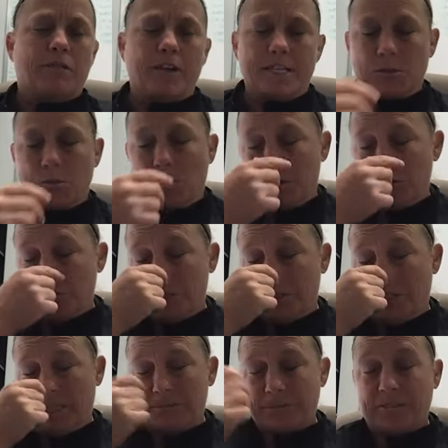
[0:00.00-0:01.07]
face 1 or 2
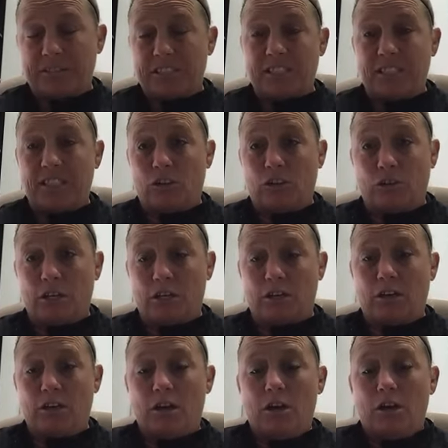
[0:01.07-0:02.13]
teams I haven't seen all year.